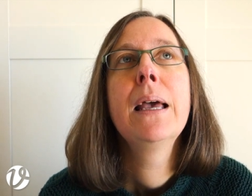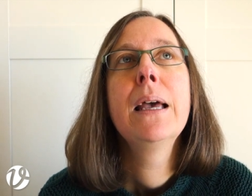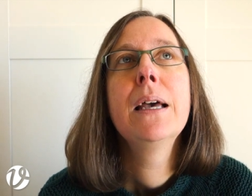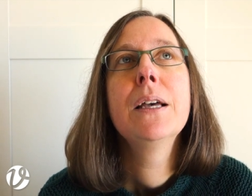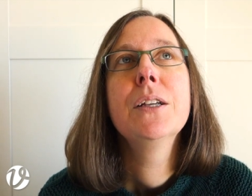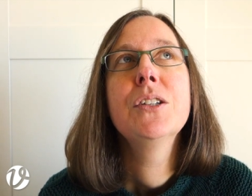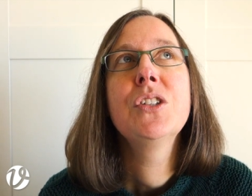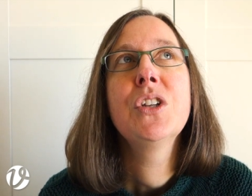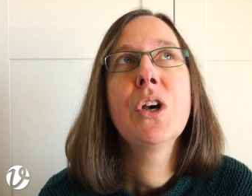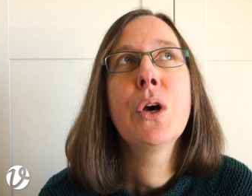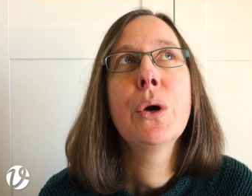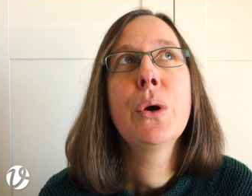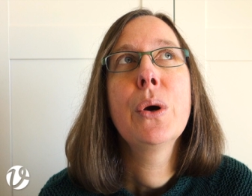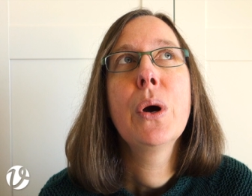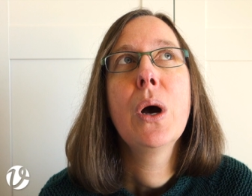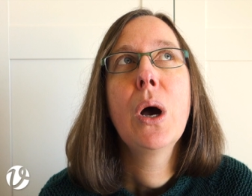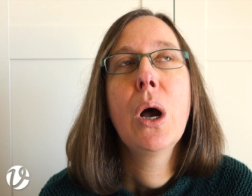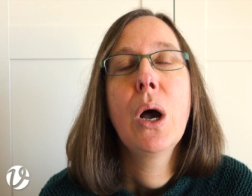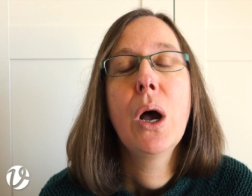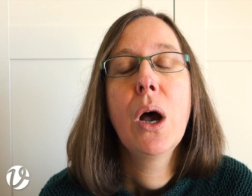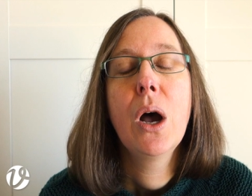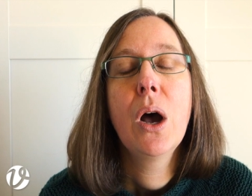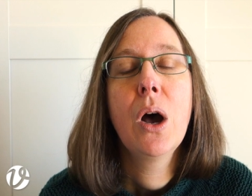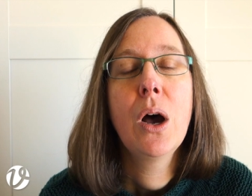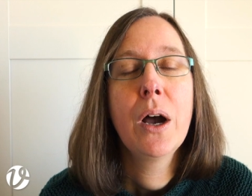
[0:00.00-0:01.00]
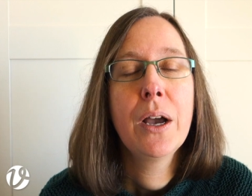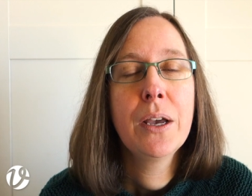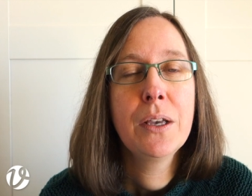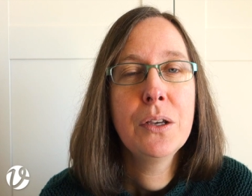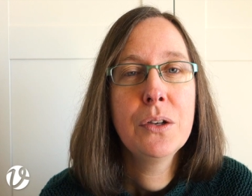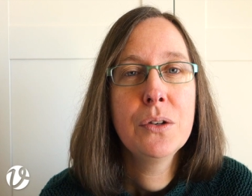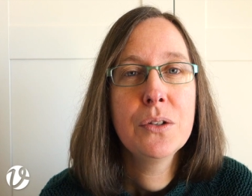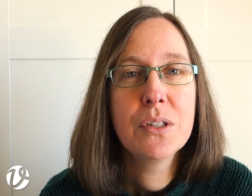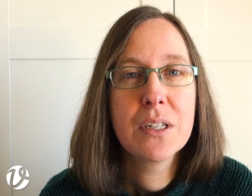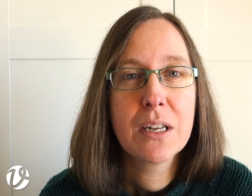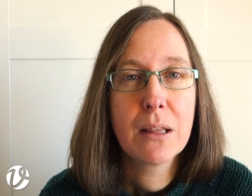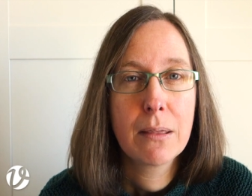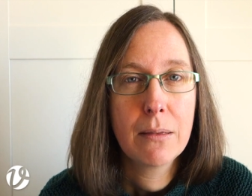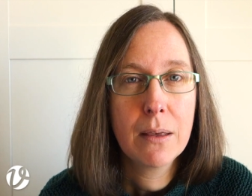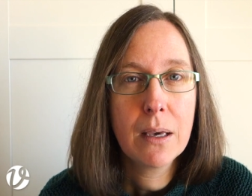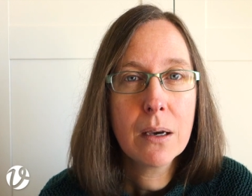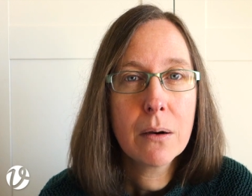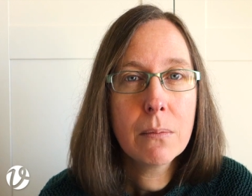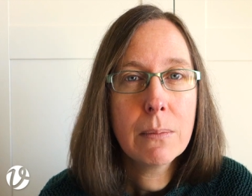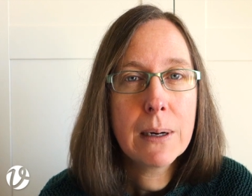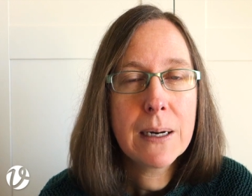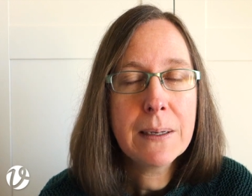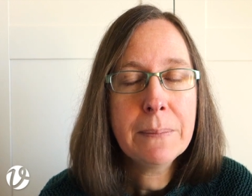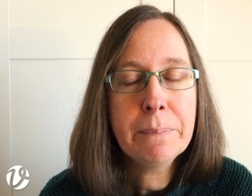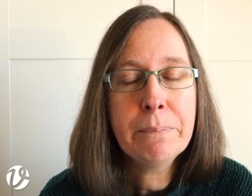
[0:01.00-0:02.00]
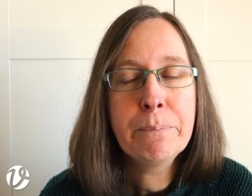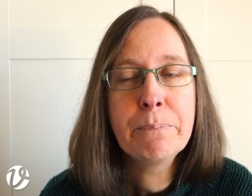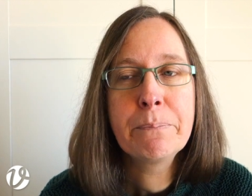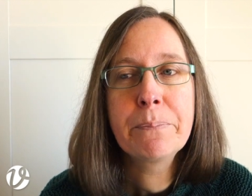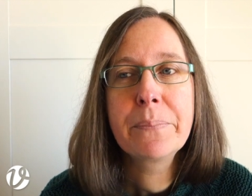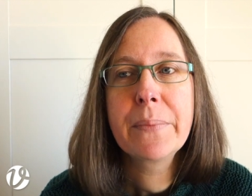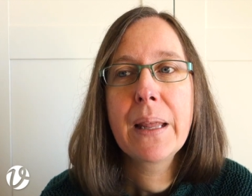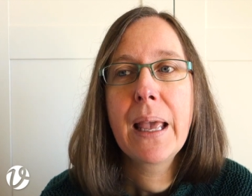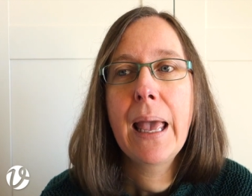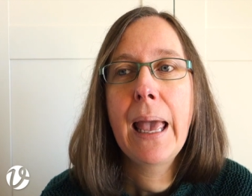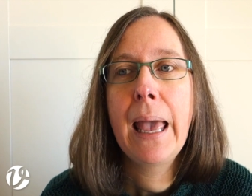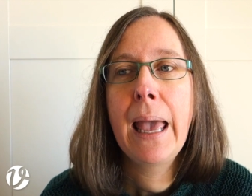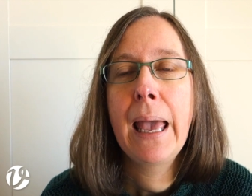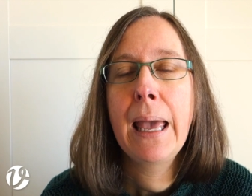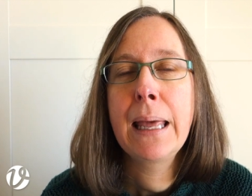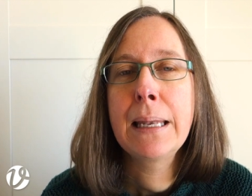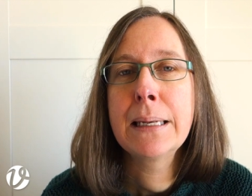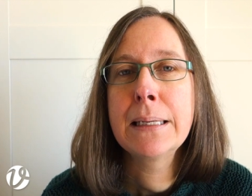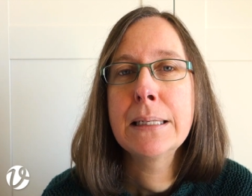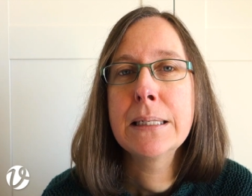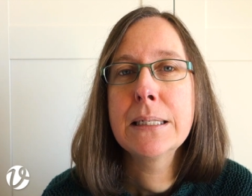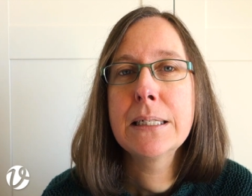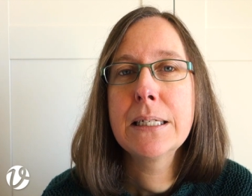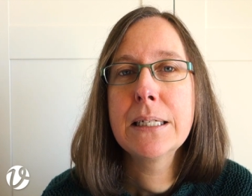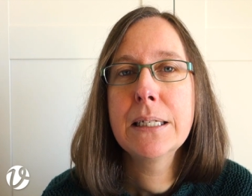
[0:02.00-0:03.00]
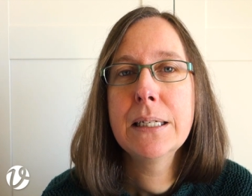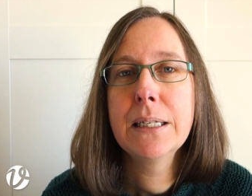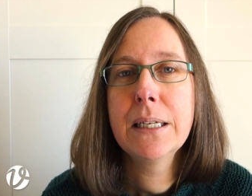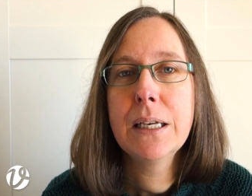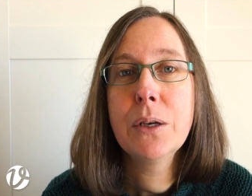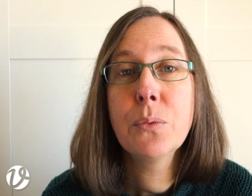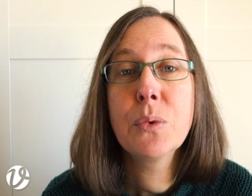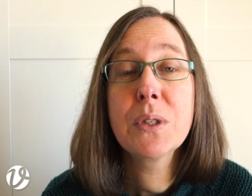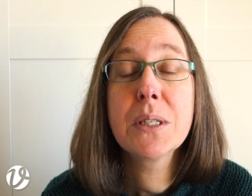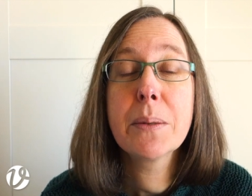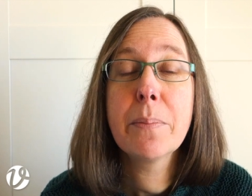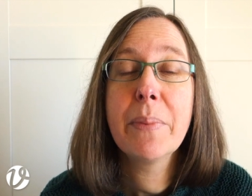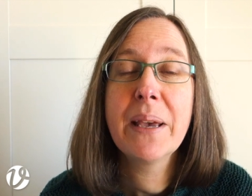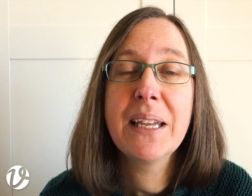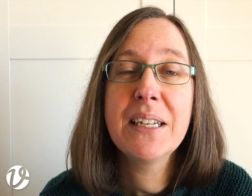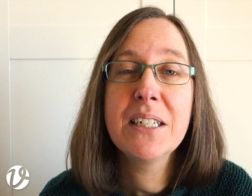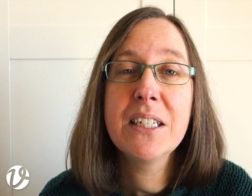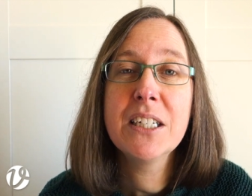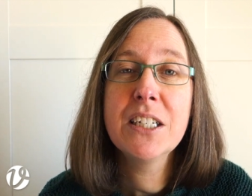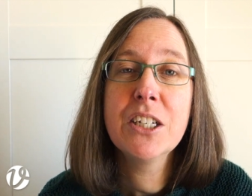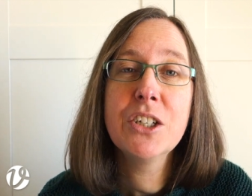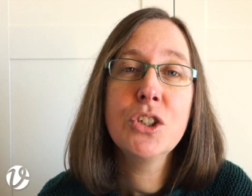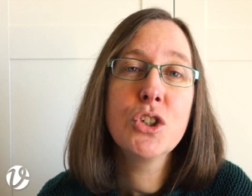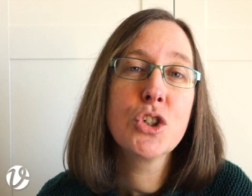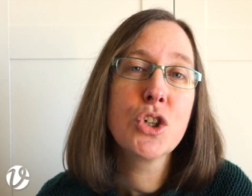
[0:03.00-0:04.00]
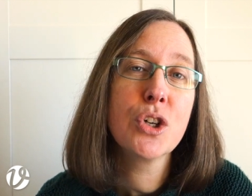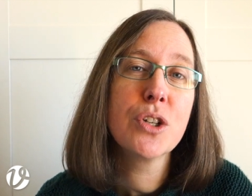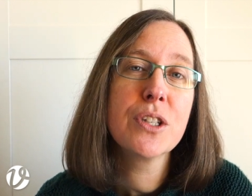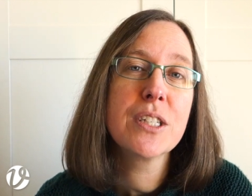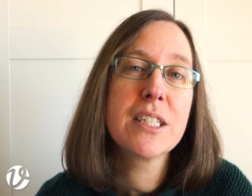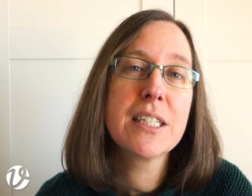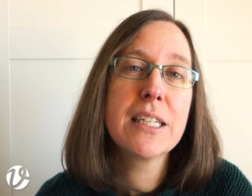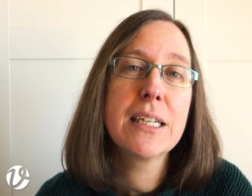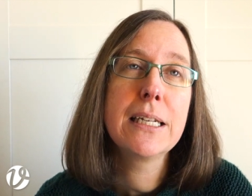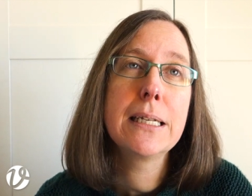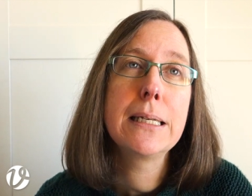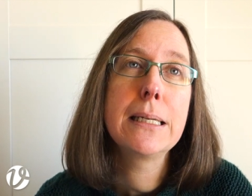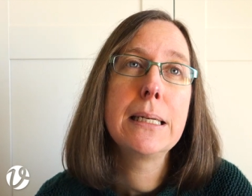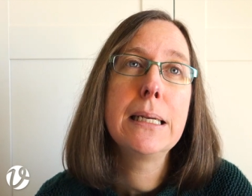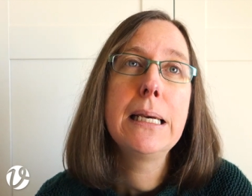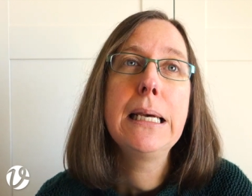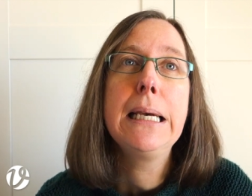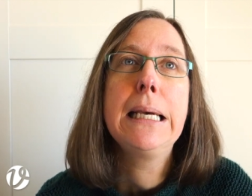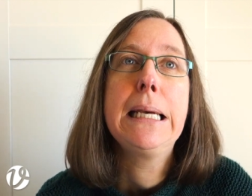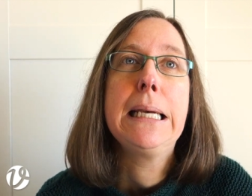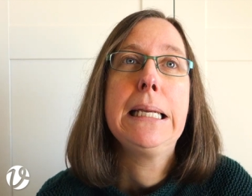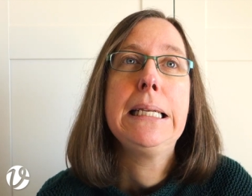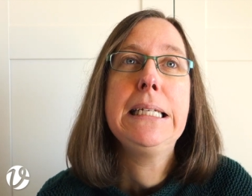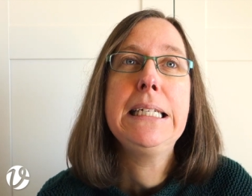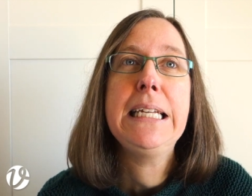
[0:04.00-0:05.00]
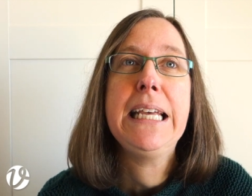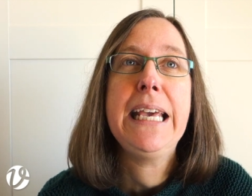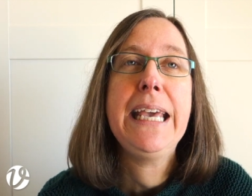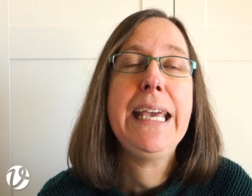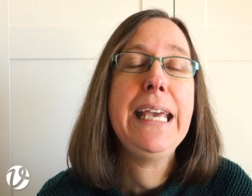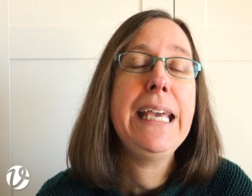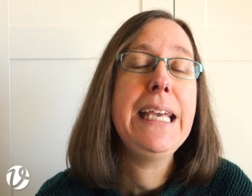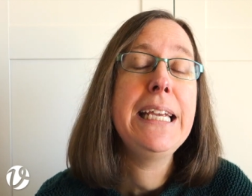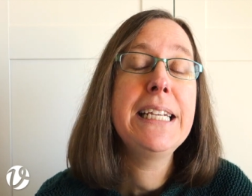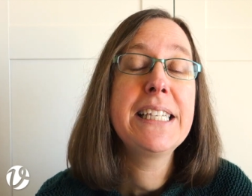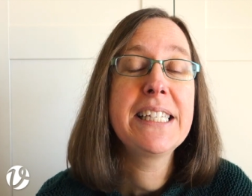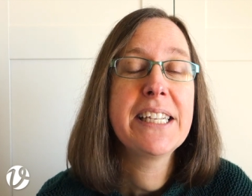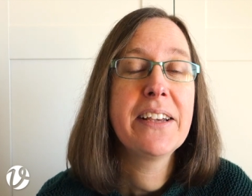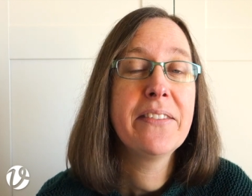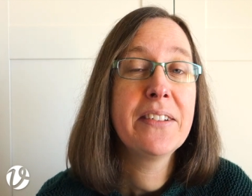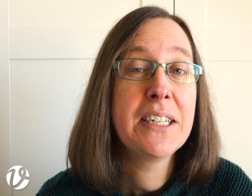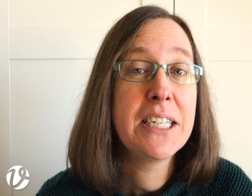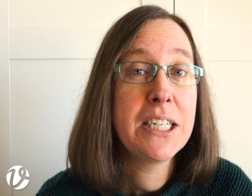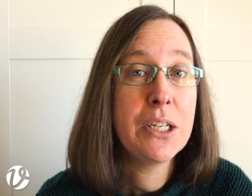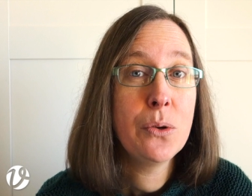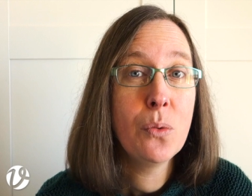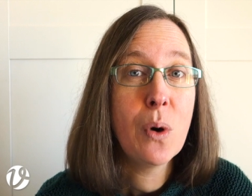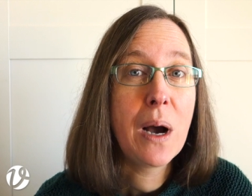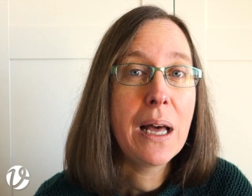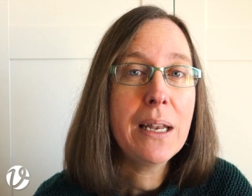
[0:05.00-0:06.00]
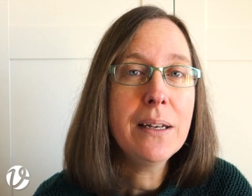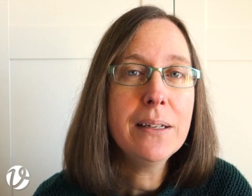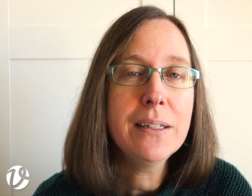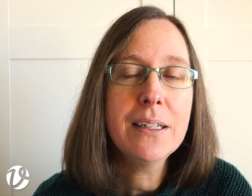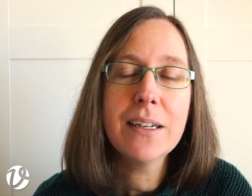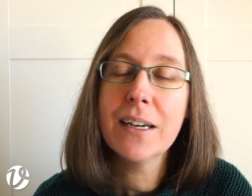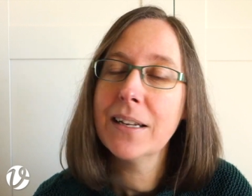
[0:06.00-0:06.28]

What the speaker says: So I used a thicker one, and it was a Benton and Johnson T71.